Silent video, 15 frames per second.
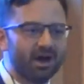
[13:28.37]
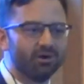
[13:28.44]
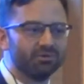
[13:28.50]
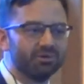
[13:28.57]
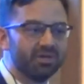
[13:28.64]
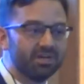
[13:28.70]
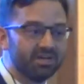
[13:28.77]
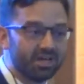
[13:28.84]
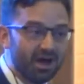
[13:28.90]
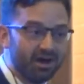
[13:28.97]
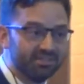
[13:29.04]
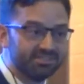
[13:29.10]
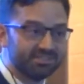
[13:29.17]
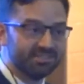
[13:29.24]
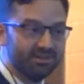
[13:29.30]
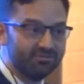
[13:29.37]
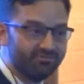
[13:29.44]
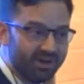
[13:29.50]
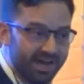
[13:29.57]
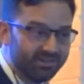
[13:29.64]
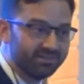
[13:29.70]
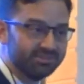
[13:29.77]
out God's
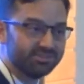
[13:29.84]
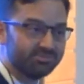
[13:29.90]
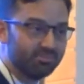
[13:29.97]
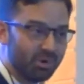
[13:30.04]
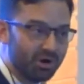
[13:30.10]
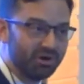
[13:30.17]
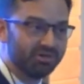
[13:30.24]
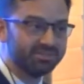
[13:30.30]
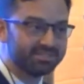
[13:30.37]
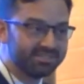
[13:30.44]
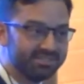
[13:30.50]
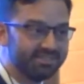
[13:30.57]
violence part